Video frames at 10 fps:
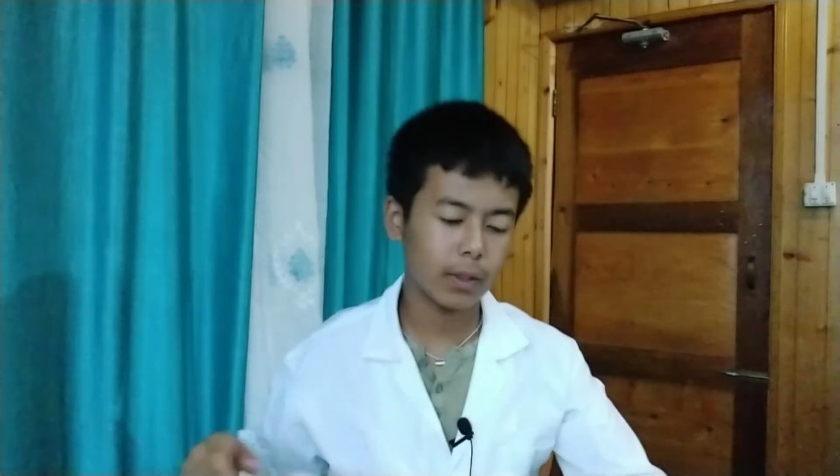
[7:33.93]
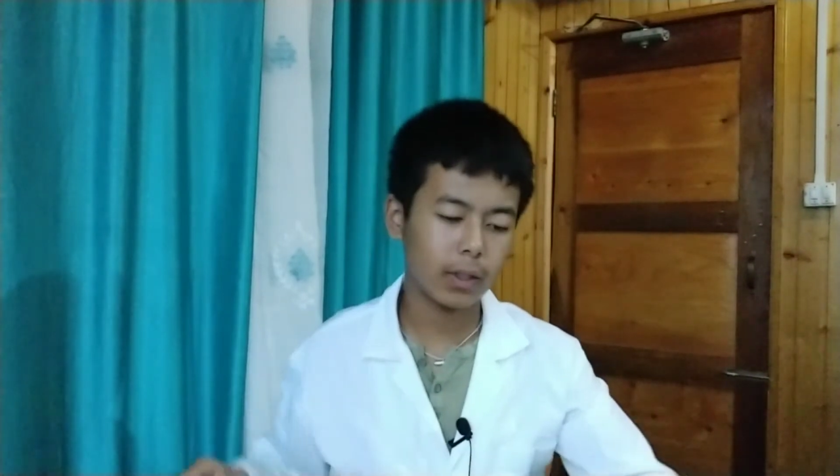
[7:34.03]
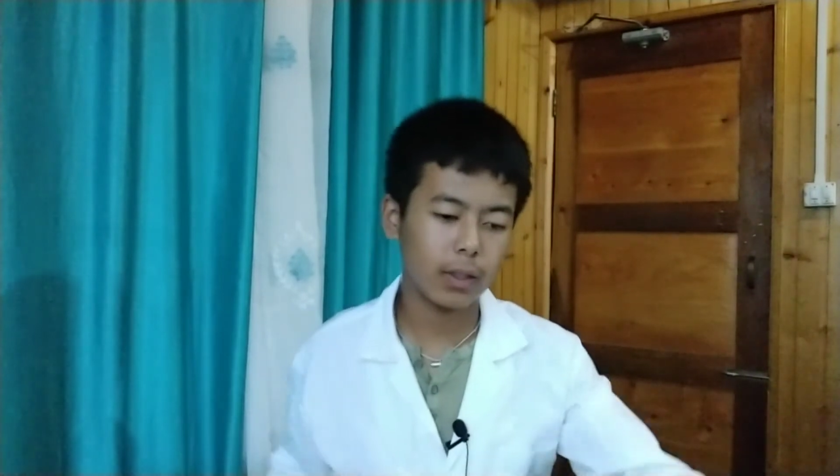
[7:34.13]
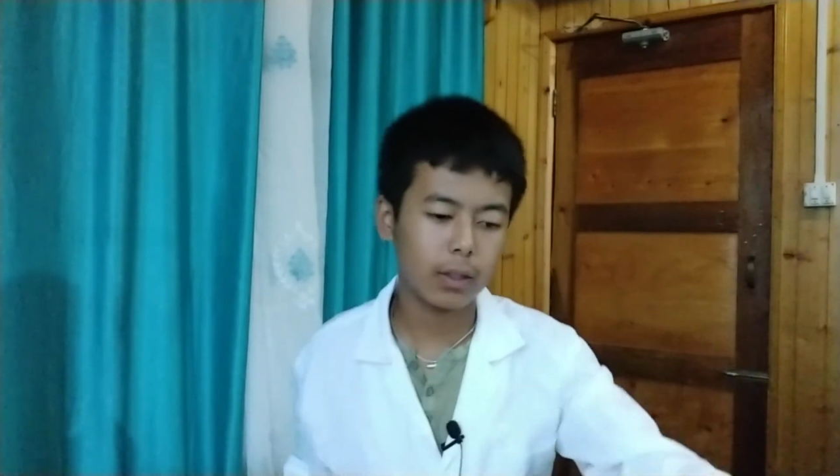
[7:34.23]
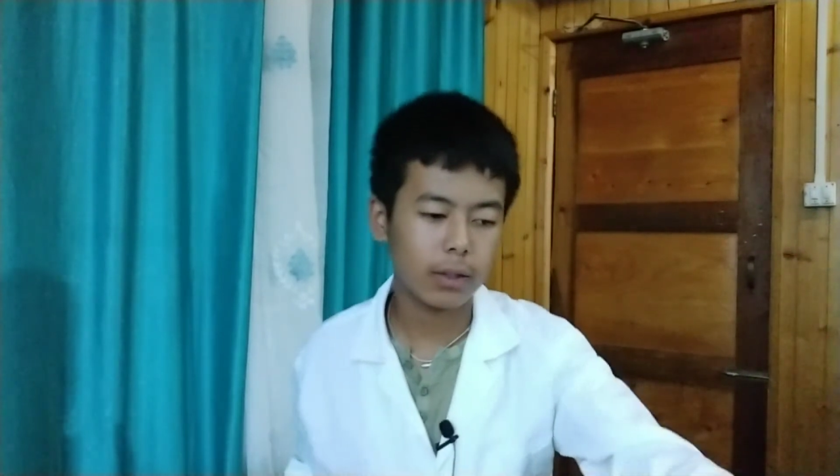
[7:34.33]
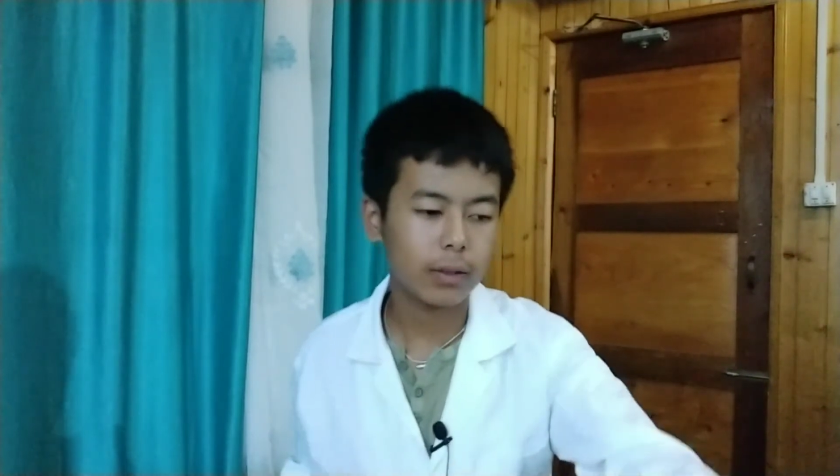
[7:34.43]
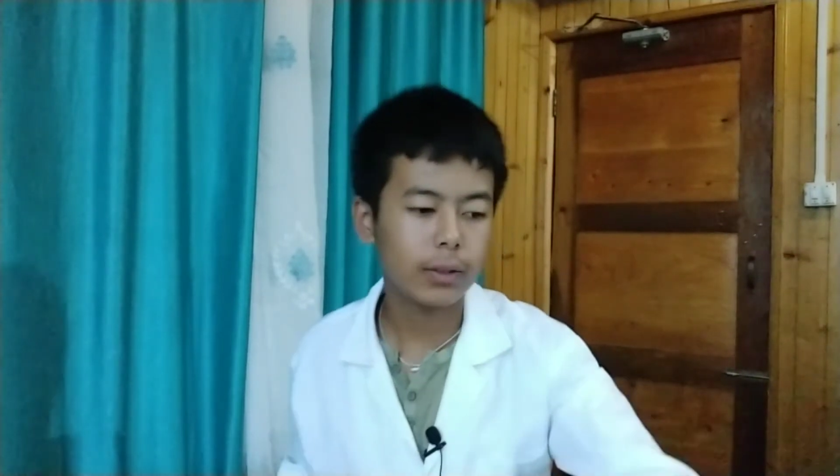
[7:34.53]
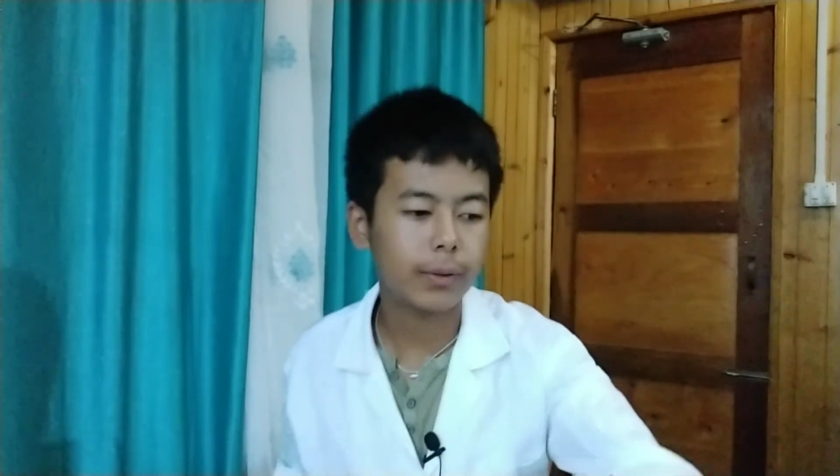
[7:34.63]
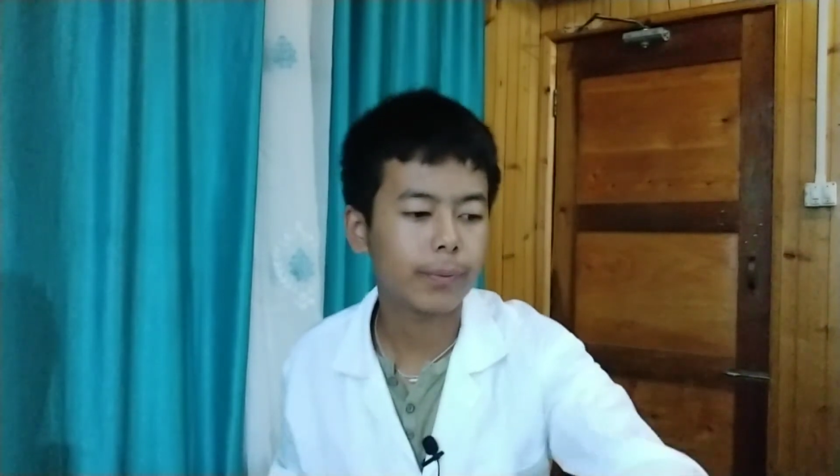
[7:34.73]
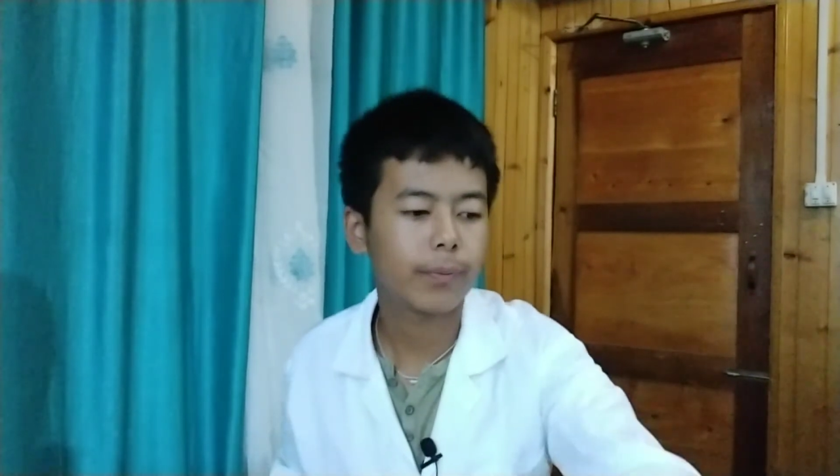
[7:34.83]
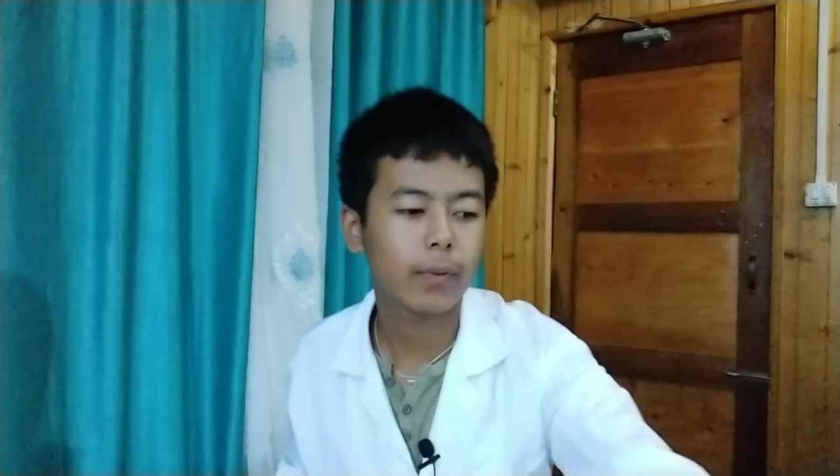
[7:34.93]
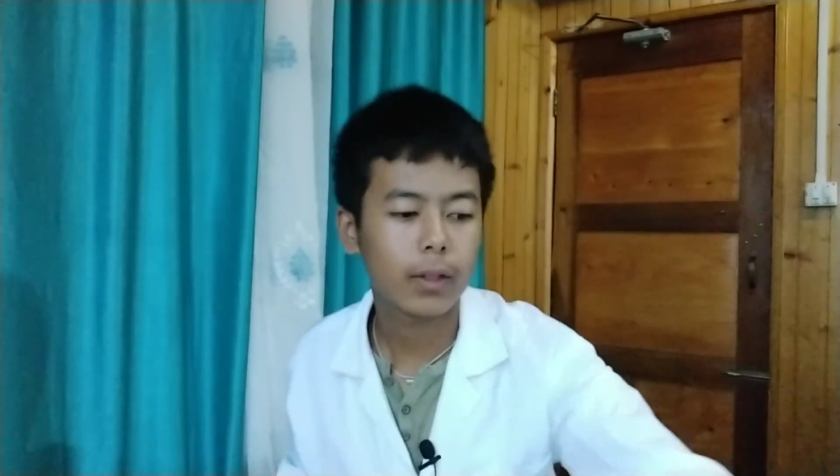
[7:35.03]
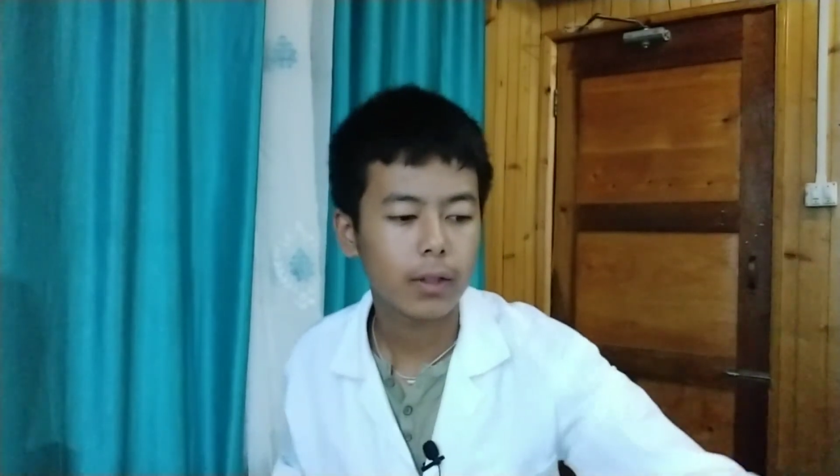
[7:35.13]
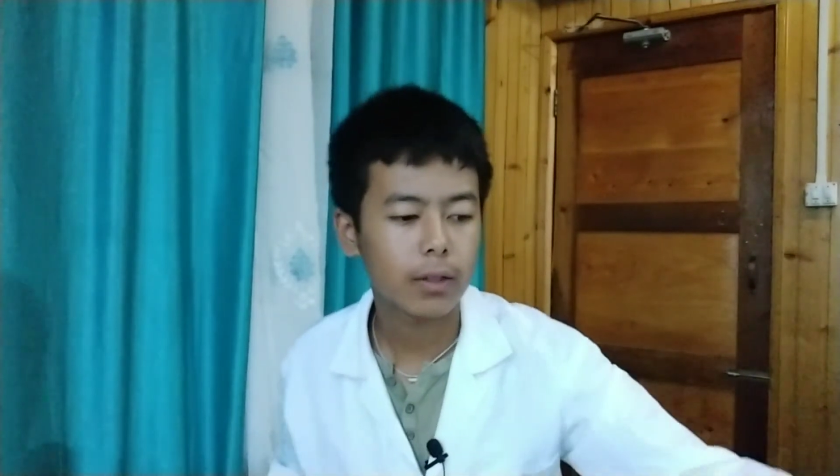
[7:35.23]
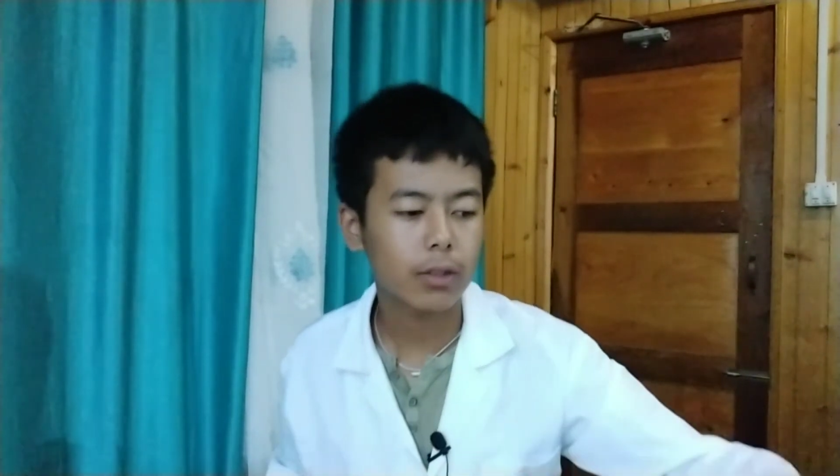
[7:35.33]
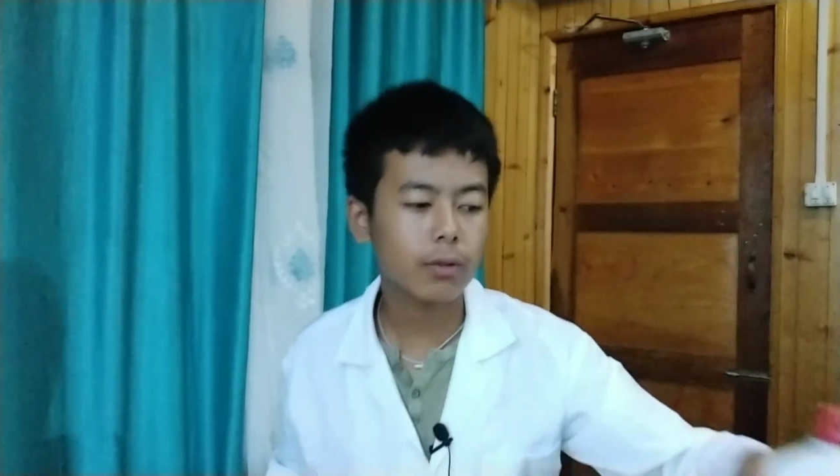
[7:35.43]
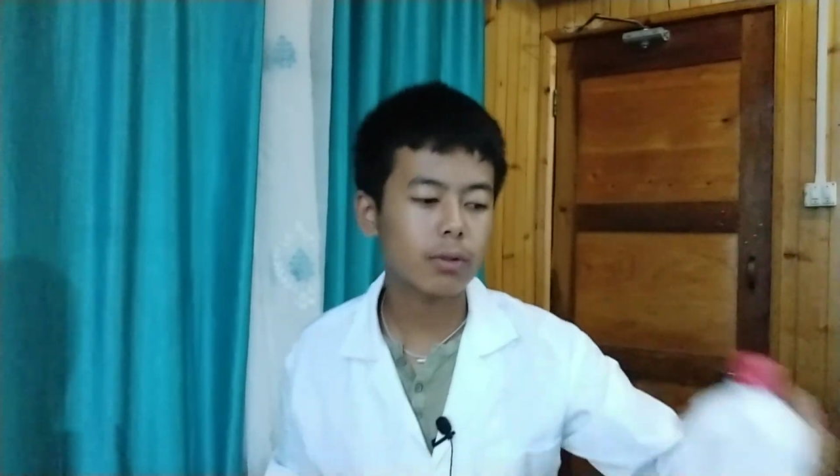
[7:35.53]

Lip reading: And you